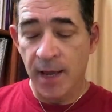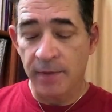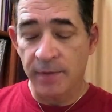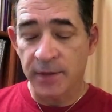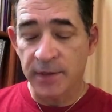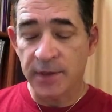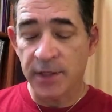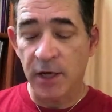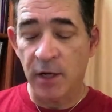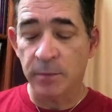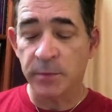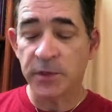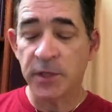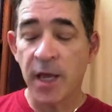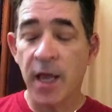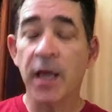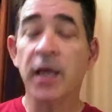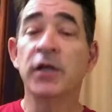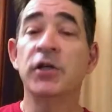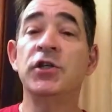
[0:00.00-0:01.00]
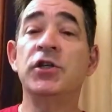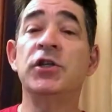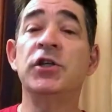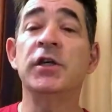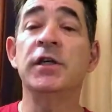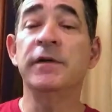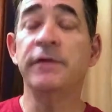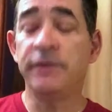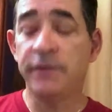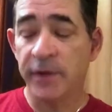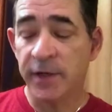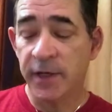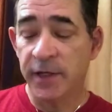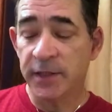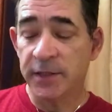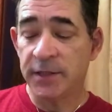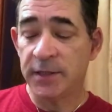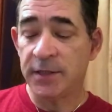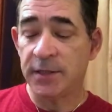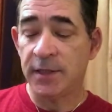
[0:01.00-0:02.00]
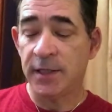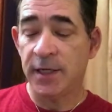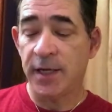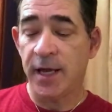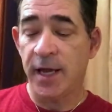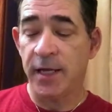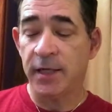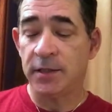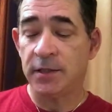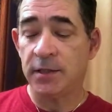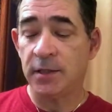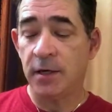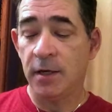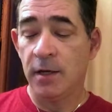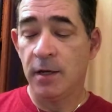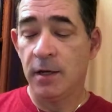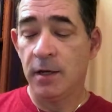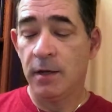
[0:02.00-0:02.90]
And this helps shift states